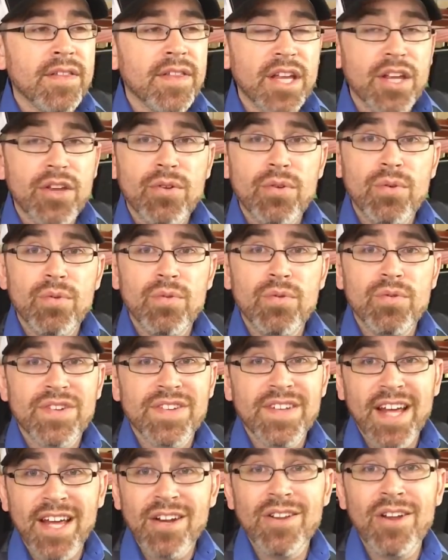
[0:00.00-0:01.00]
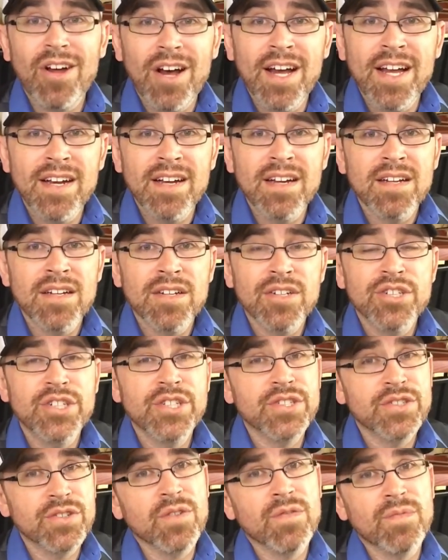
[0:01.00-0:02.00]
you settle on
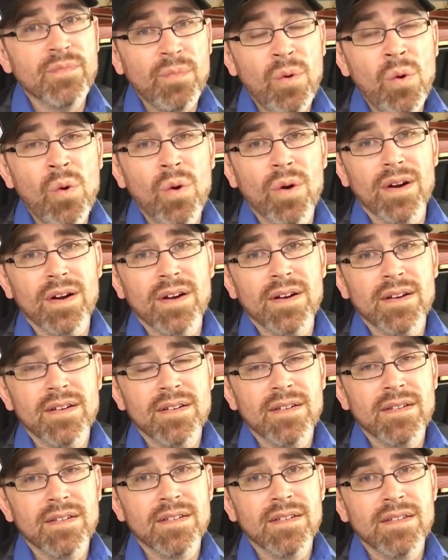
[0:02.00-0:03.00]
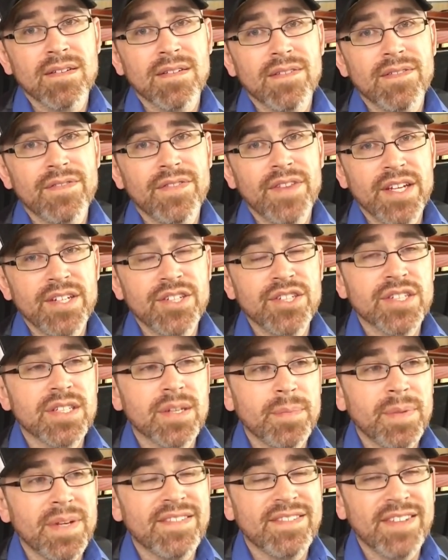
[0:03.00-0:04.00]
deserve more than just
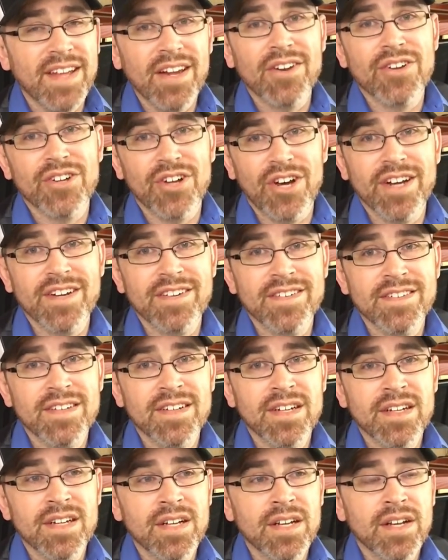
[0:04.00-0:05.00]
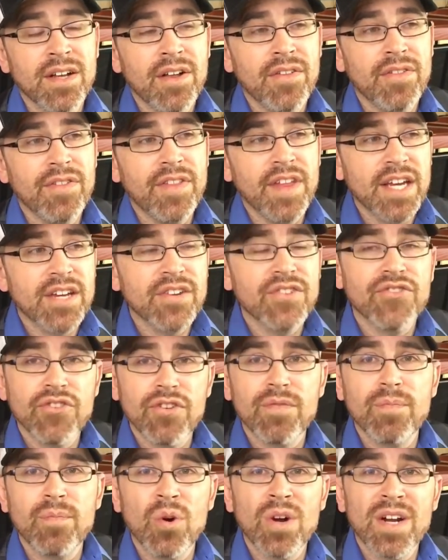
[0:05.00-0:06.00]
to be settled on. They
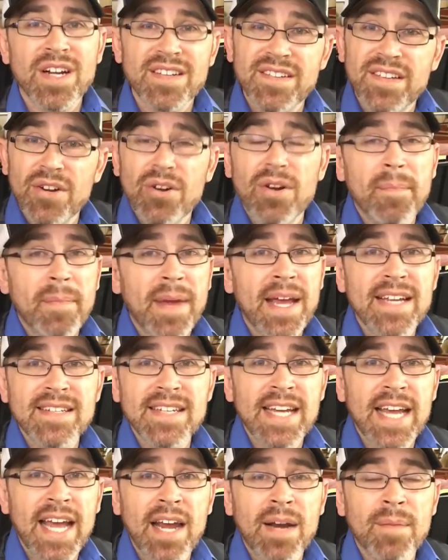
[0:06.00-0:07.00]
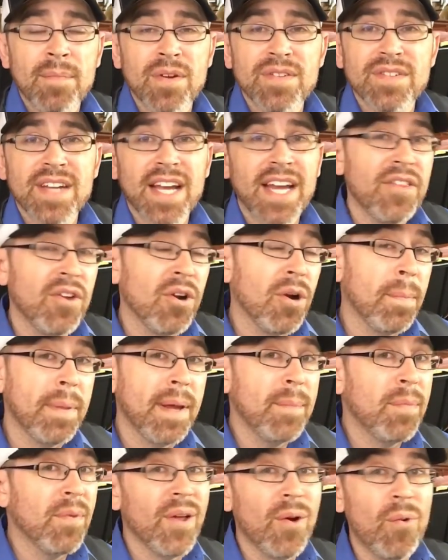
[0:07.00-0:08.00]
deserve more because they're amazing animals. And there are
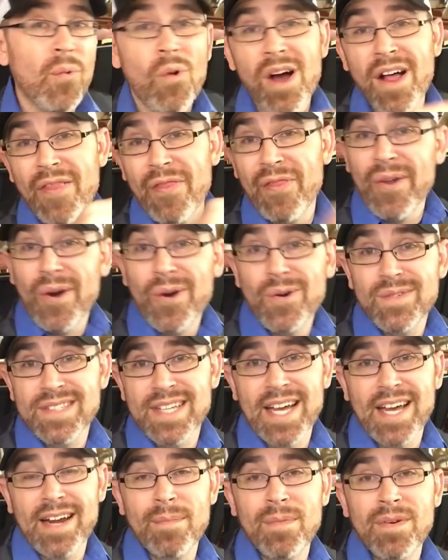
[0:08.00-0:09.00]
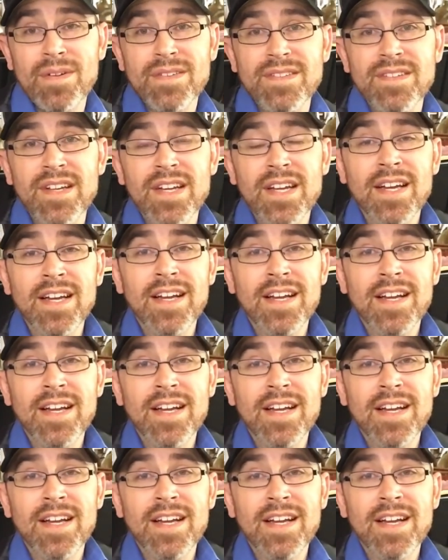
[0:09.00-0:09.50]
people that want those animals